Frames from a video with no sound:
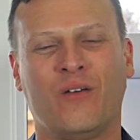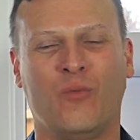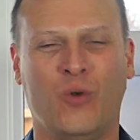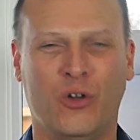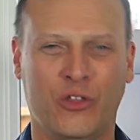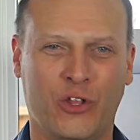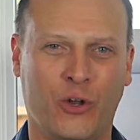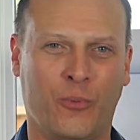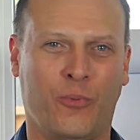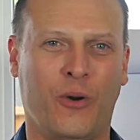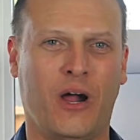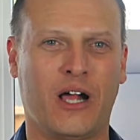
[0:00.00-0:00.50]

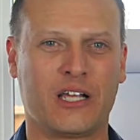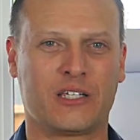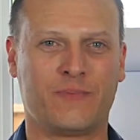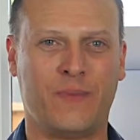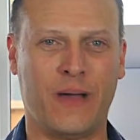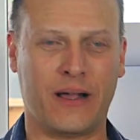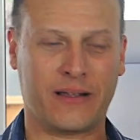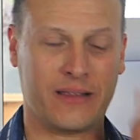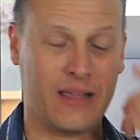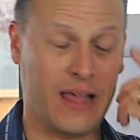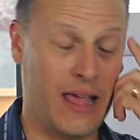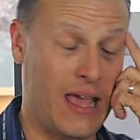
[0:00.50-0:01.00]
with your
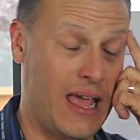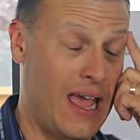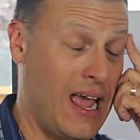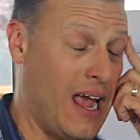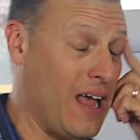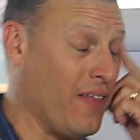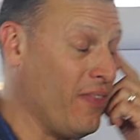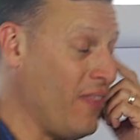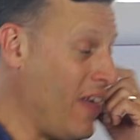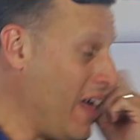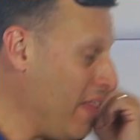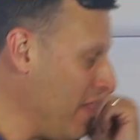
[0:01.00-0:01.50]
prospect.
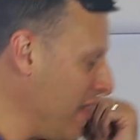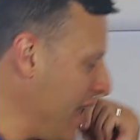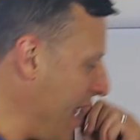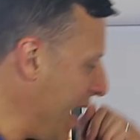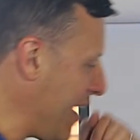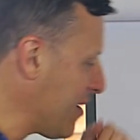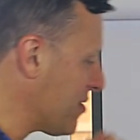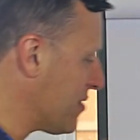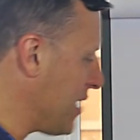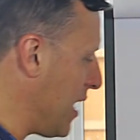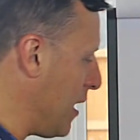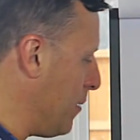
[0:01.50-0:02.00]
And then the
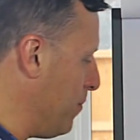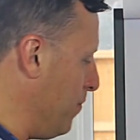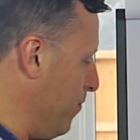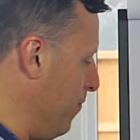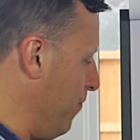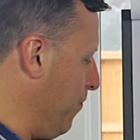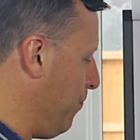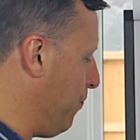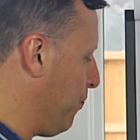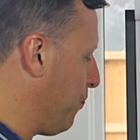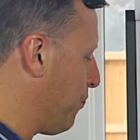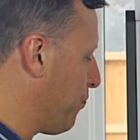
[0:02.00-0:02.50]
next step,
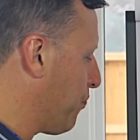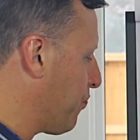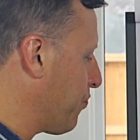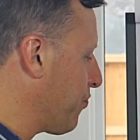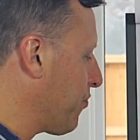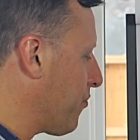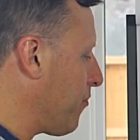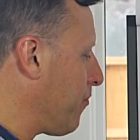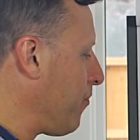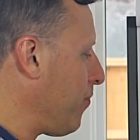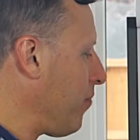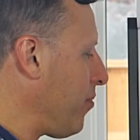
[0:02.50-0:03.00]

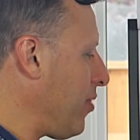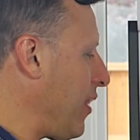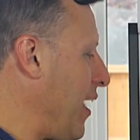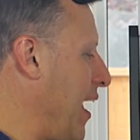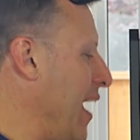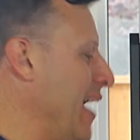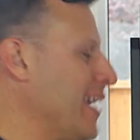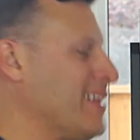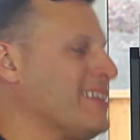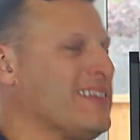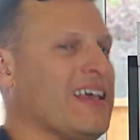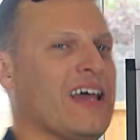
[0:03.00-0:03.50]

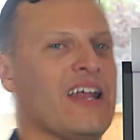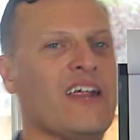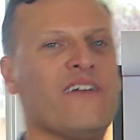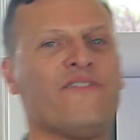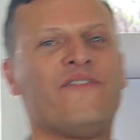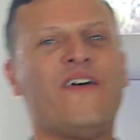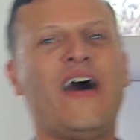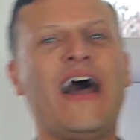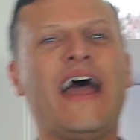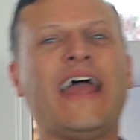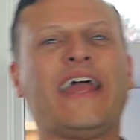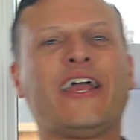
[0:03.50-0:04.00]

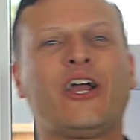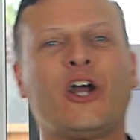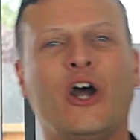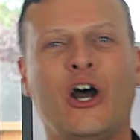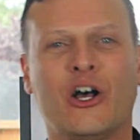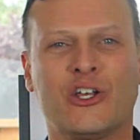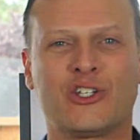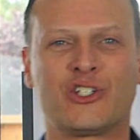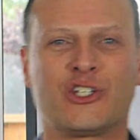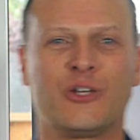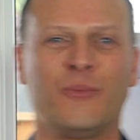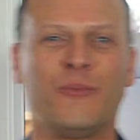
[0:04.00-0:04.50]
identify
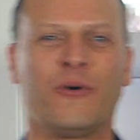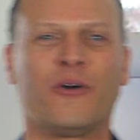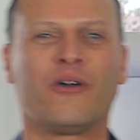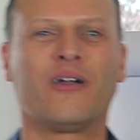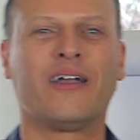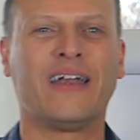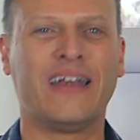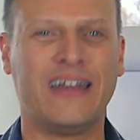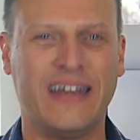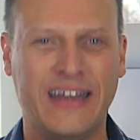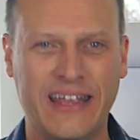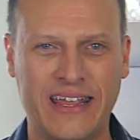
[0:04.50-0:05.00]

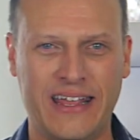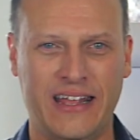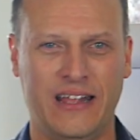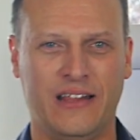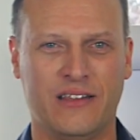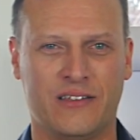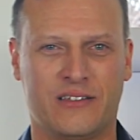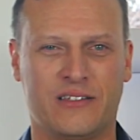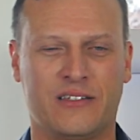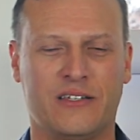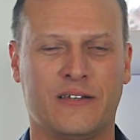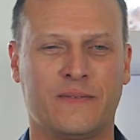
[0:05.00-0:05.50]
customer
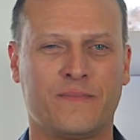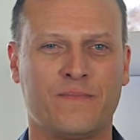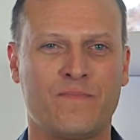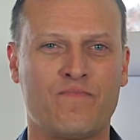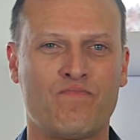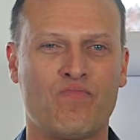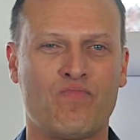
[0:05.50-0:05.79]
needs.